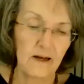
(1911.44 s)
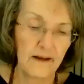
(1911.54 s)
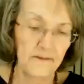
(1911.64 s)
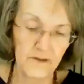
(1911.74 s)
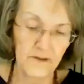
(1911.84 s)

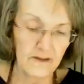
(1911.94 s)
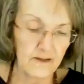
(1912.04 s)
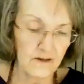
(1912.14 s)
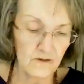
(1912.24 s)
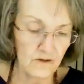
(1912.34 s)
I think
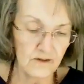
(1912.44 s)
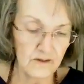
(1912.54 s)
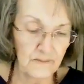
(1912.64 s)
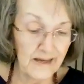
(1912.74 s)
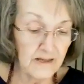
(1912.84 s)
they're just
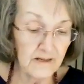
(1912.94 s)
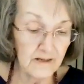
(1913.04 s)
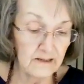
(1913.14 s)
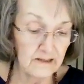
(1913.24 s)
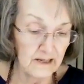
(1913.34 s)

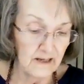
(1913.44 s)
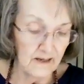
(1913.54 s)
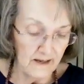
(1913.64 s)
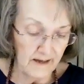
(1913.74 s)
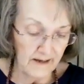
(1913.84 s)
amazing,
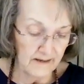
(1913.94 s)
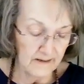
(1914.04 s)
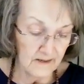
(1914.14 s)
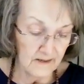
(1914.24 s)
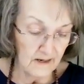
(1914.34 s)

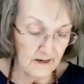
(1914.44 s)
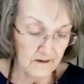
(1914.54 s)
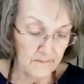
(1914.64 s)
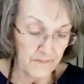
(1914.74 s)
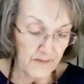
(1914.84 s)
and
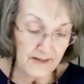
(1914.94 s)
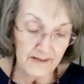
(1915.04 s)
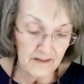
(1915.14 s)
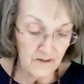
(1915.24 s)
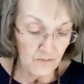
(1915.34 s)
I
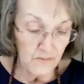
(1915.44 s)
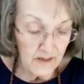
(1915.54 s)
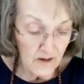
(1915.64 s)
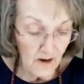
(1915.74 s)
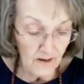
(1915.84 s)
didn't
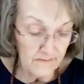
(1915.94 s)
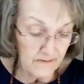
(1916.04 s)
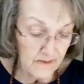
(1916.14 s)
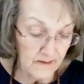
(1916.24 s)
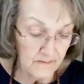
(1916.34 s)
read all of
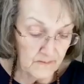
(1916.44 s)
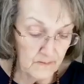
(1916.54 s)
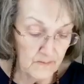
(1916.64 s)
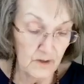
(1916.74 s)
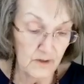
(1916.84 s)
them
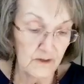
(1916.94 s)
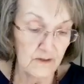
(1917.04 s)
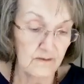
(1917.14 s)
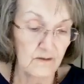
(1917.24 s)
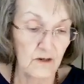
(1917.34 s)
just
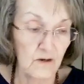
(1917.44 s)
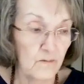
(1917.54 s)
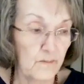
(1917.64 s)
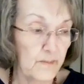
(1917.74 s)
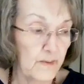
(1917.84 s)

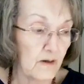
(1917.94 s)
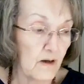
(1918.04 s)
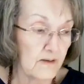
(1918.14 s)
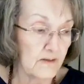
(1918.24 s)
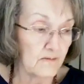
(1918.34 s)

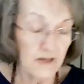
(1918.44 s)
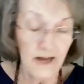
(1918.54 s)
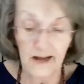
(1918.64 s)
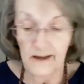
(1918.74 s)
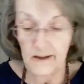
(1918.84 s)
because of
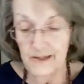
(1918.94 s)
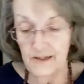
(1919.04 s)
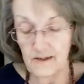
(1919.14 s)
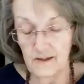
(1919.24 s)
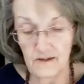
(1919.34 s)
time
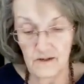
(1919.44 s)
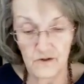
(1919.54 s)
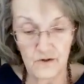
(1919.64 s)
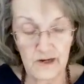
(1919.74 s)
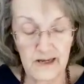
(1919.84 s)

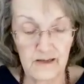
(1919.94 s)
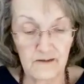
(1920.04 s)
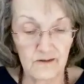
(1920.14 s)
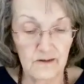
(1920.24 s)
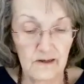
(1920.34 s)
constraints.